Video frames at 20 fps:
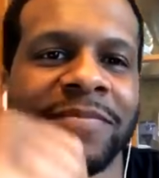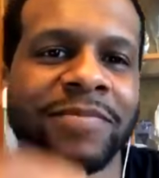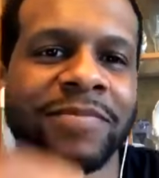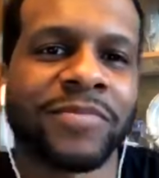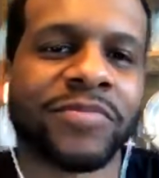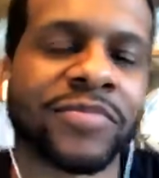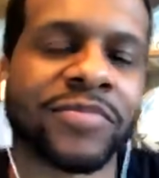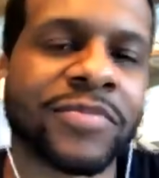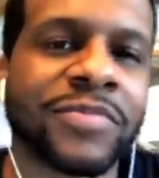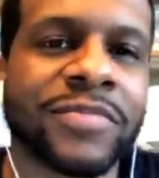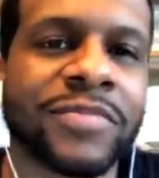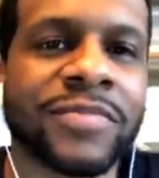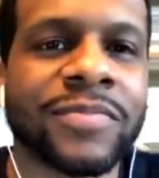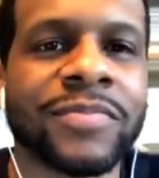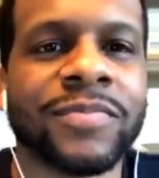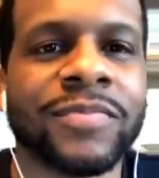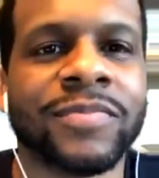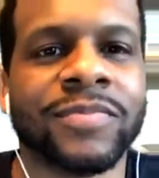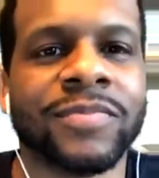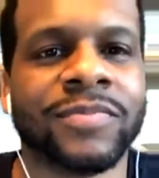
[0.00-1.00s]

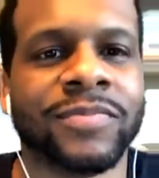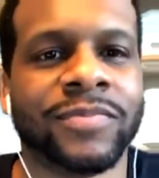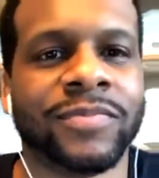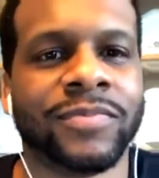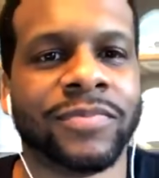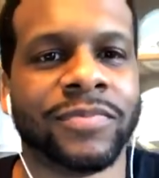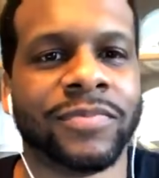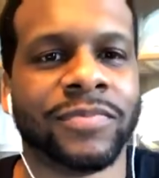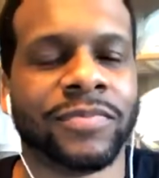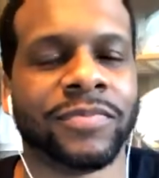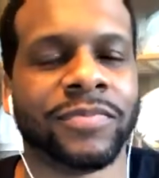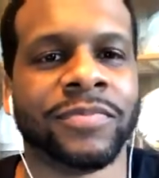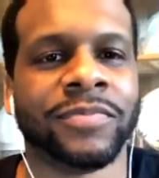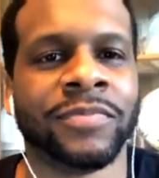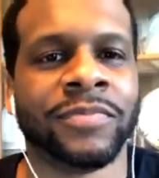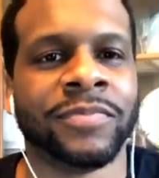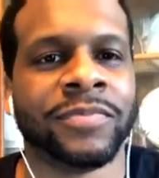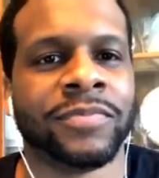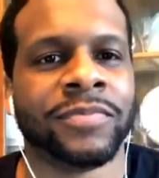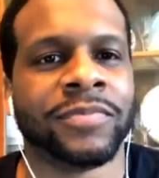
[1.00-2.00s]

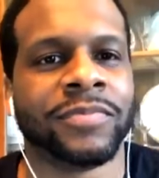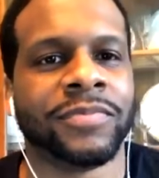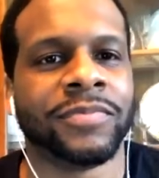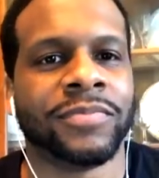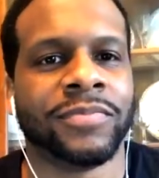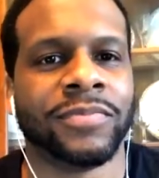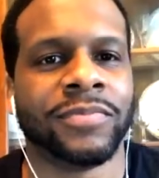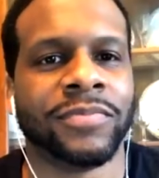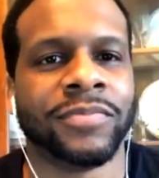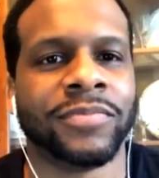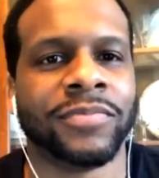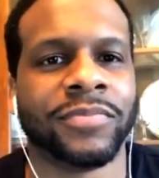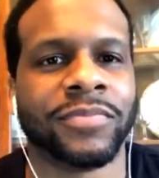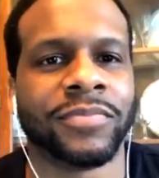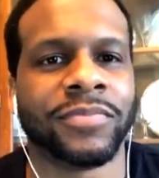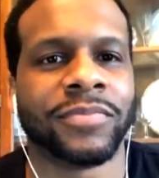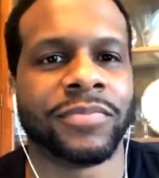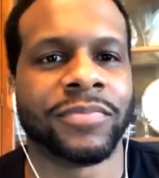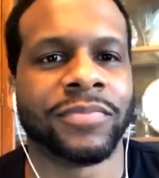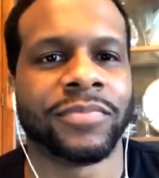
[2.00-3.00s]

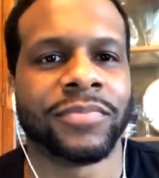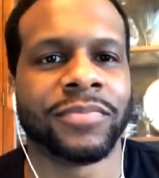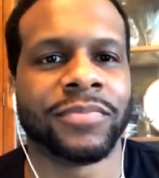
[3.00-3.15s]
(not speaking)